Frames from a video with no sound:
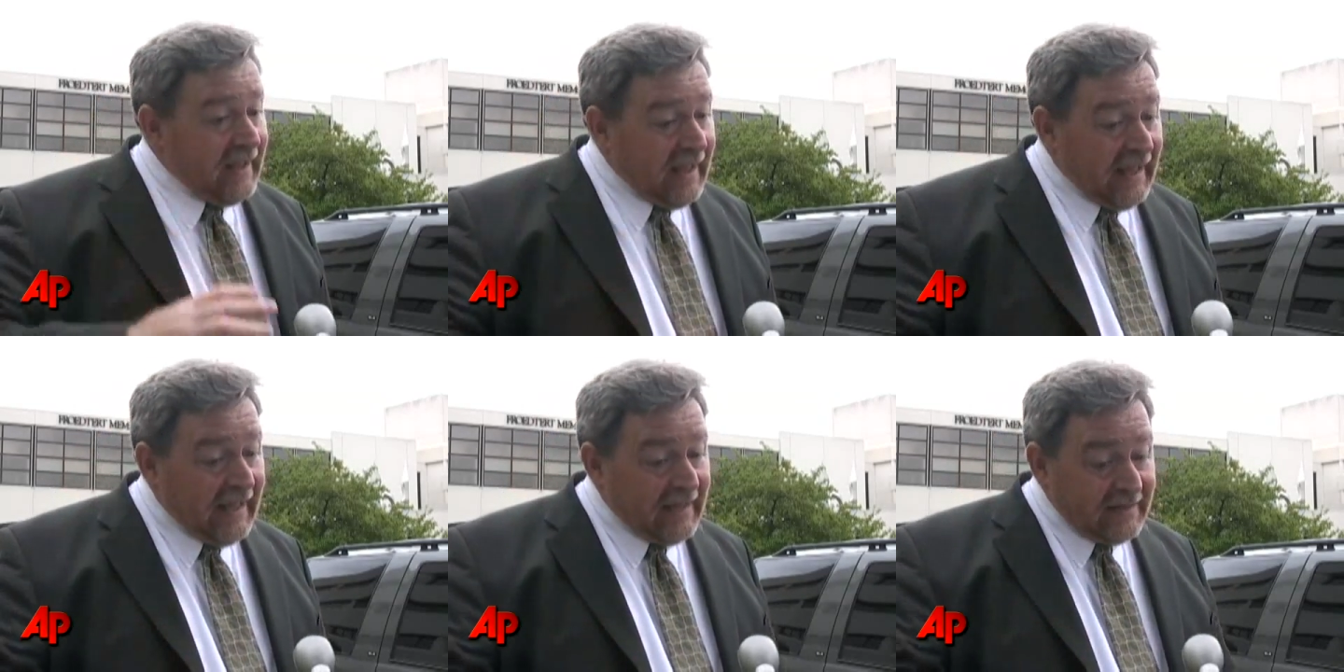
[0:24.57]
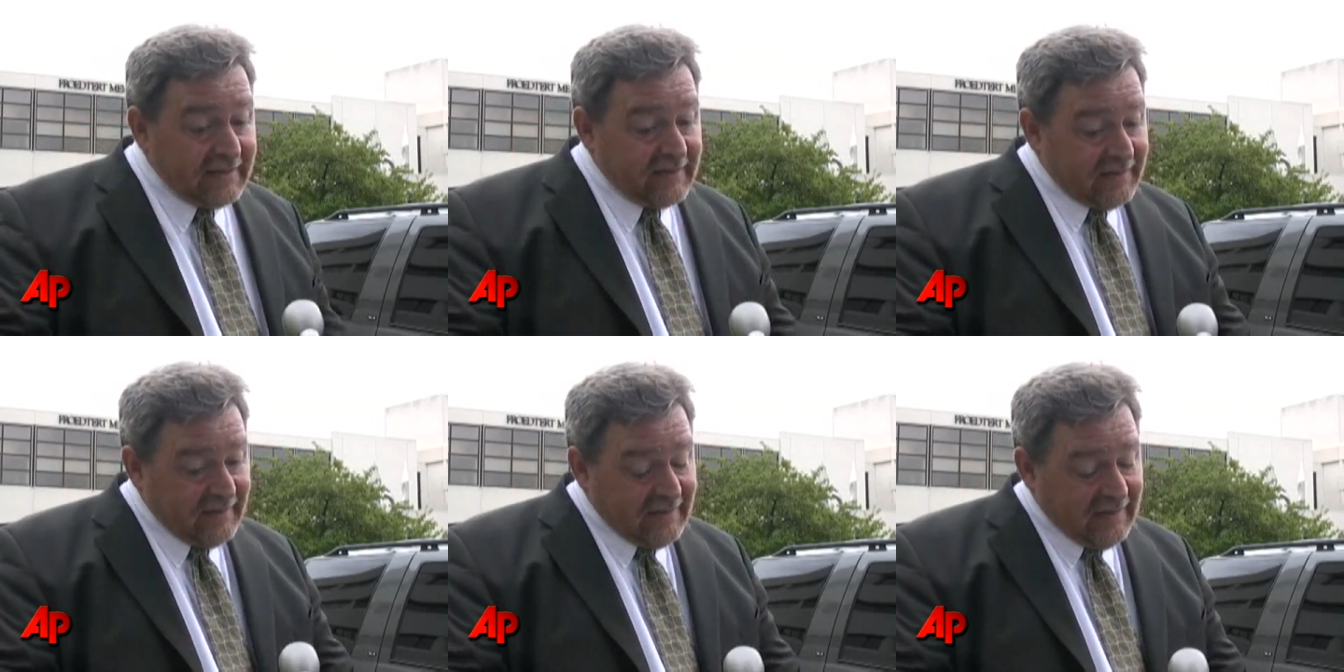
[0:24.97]

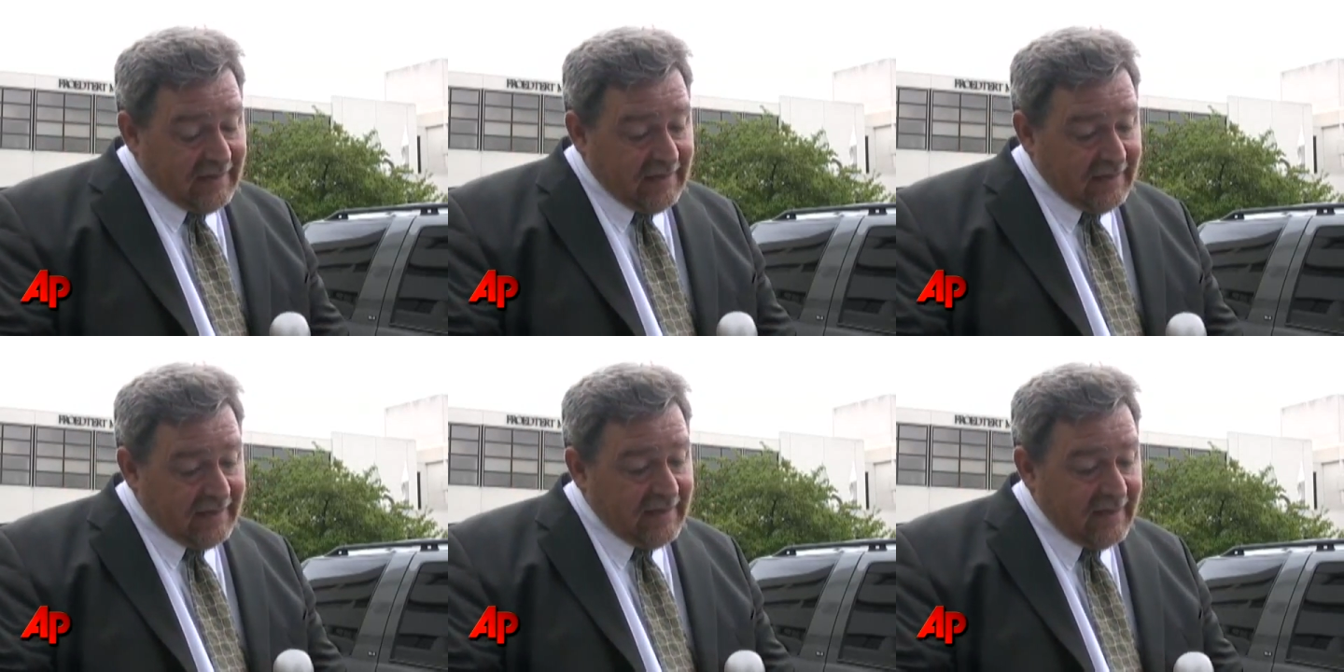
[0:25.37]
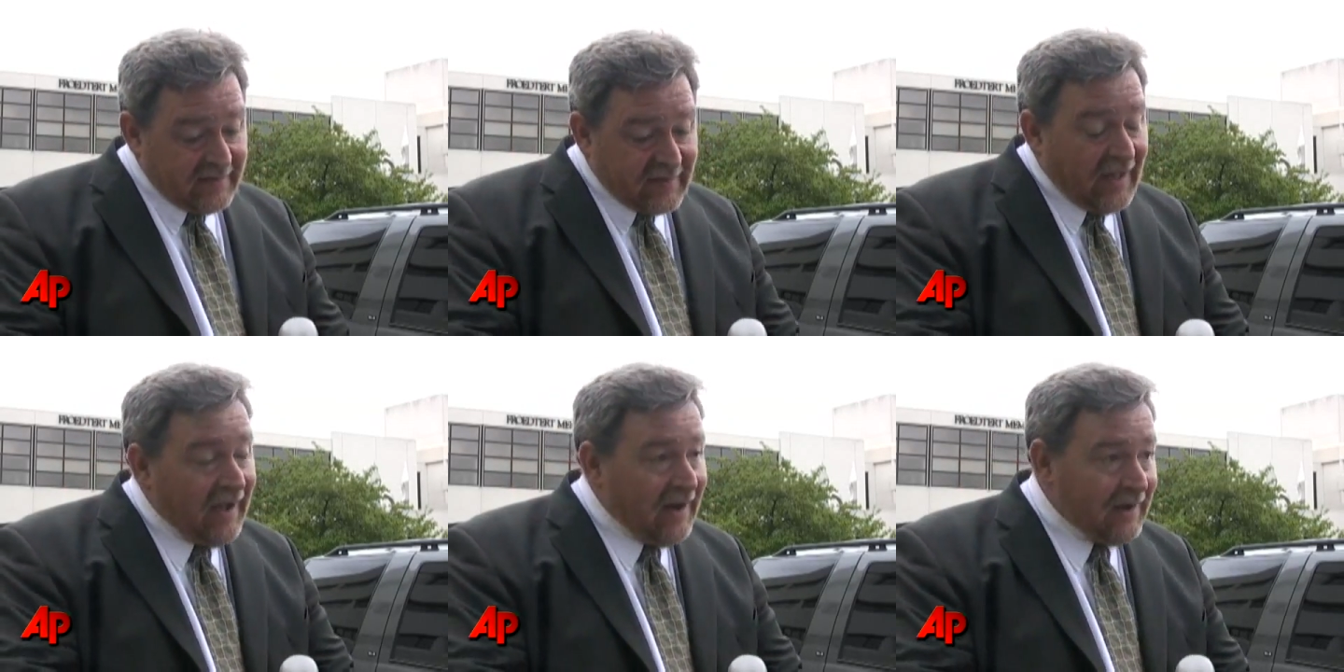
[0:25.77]
and uh,
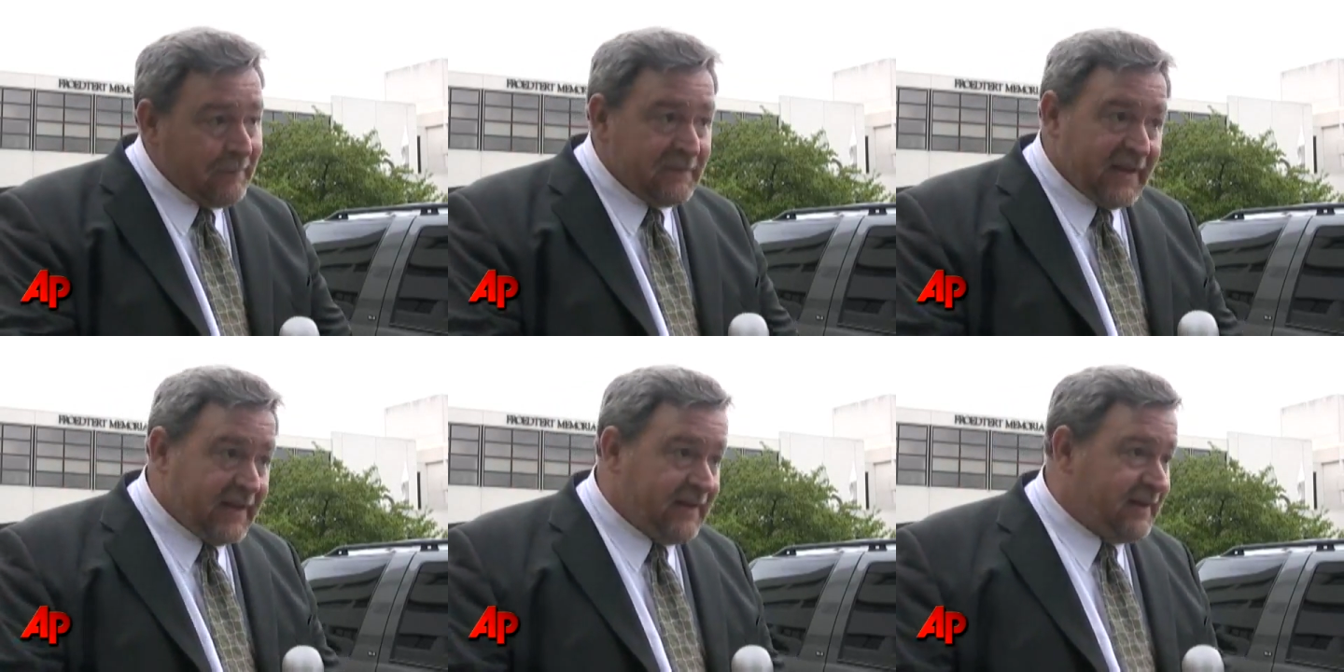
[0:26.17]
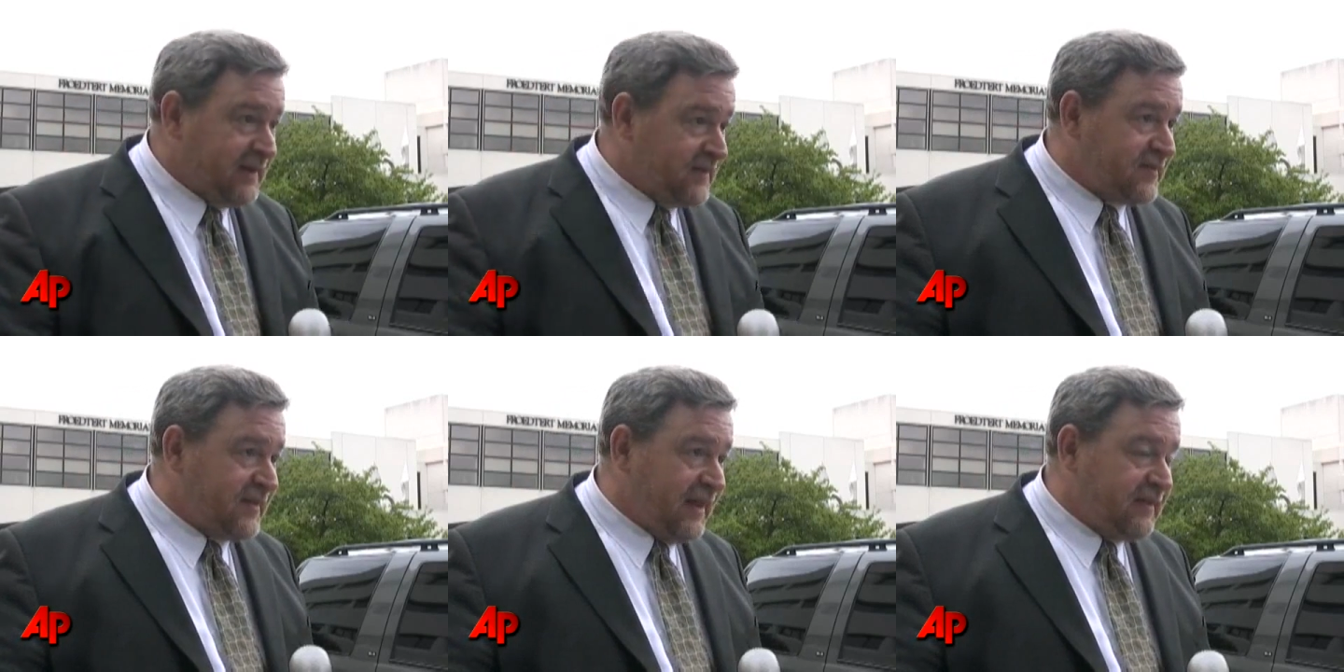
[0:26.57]
his arm needed
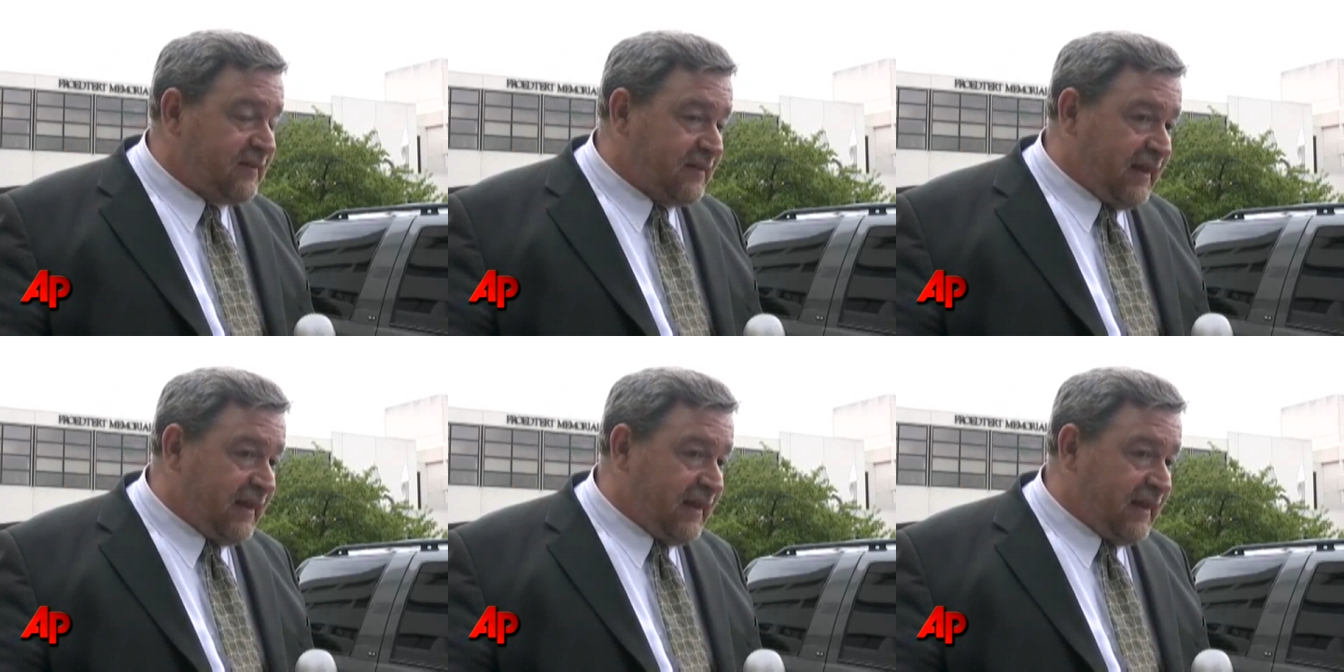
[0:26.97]
extent.